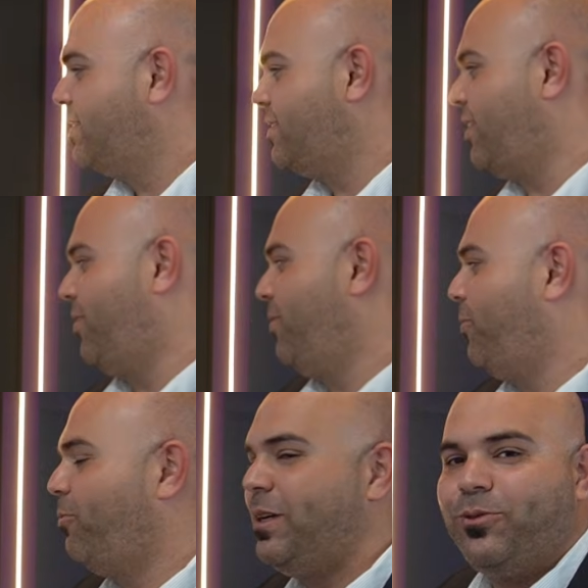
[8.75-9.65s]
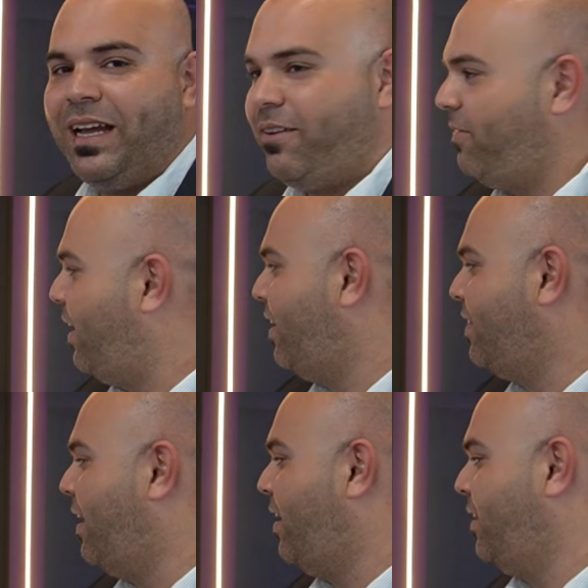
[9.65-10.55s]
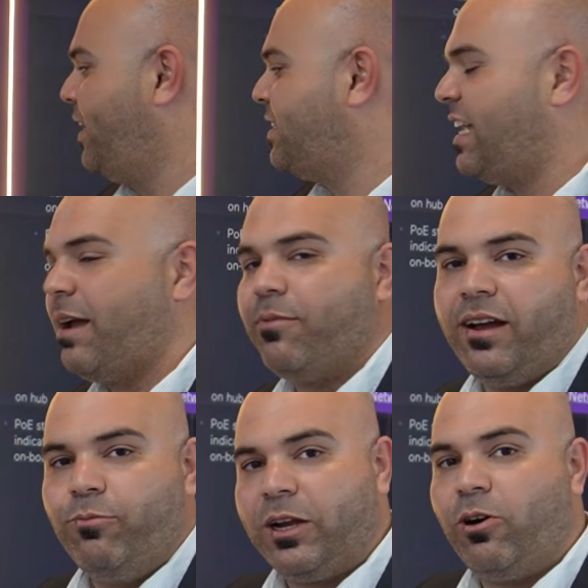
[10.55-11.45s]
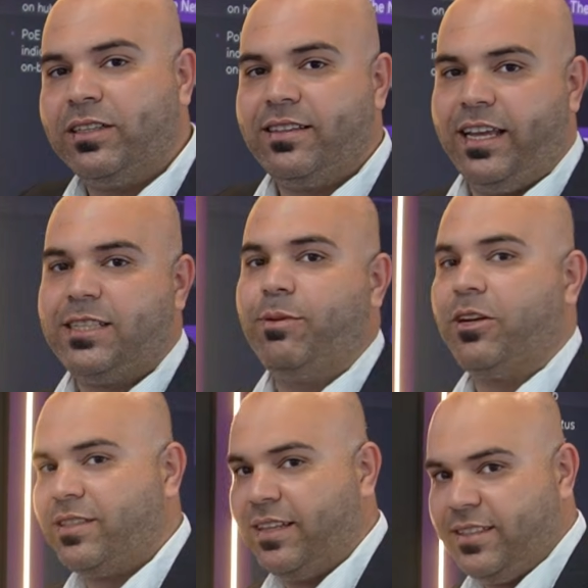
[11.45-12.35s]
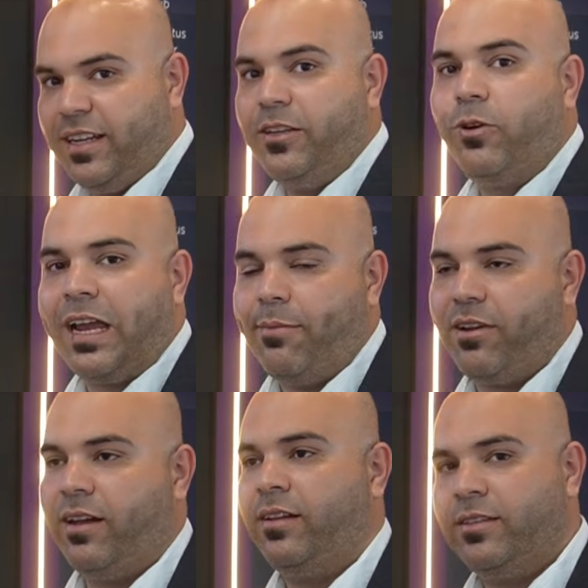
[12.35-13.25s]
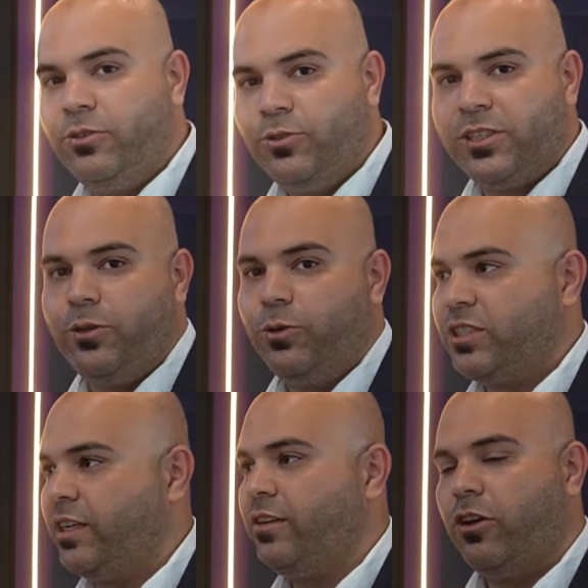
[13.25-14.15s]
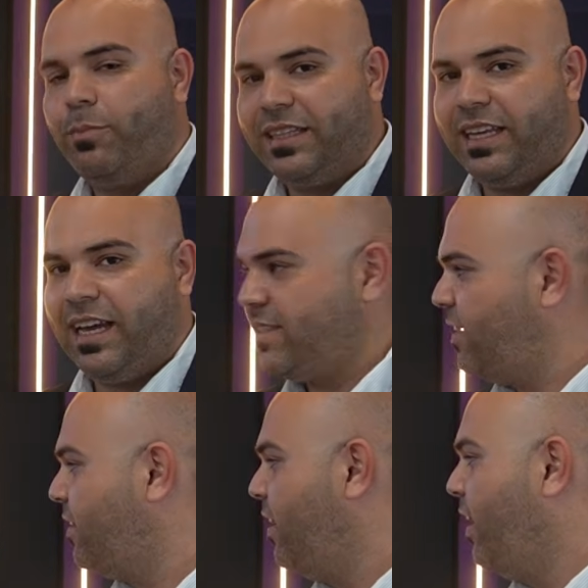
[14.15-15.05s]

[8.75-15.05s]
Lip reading: So we do have the next camera. We called it next because there's a new camera, a new solution. Nobody has it.